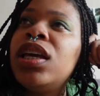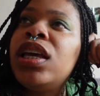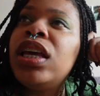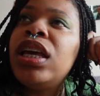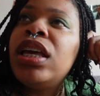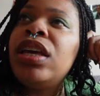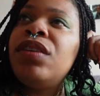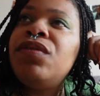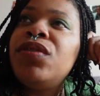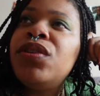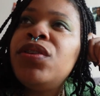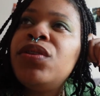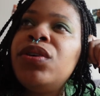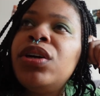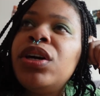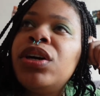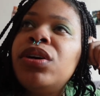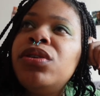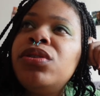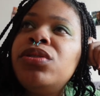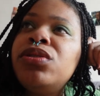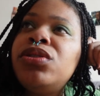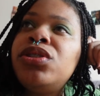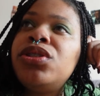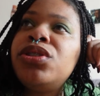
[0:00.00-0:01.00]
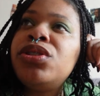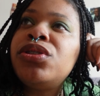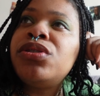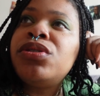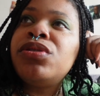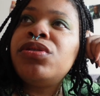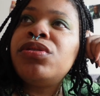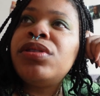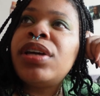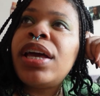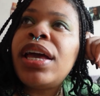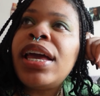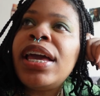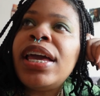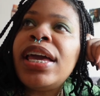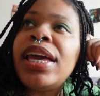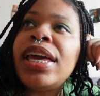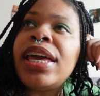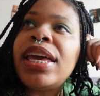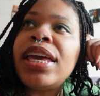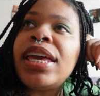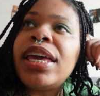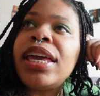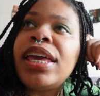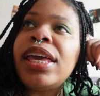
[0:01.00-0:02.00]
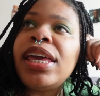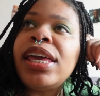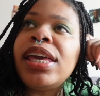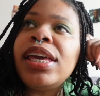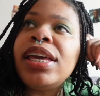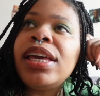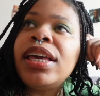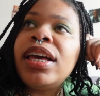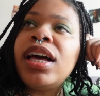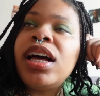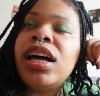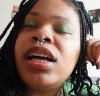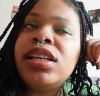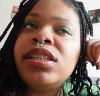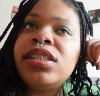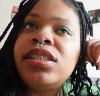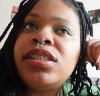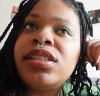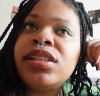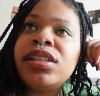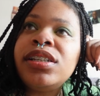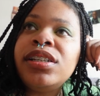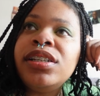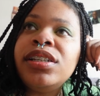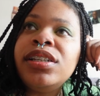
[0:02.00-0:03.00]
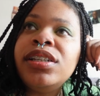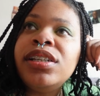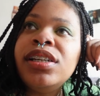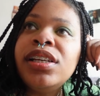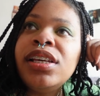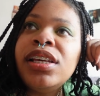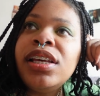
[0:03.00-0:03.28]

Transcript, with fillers: if you go to a concert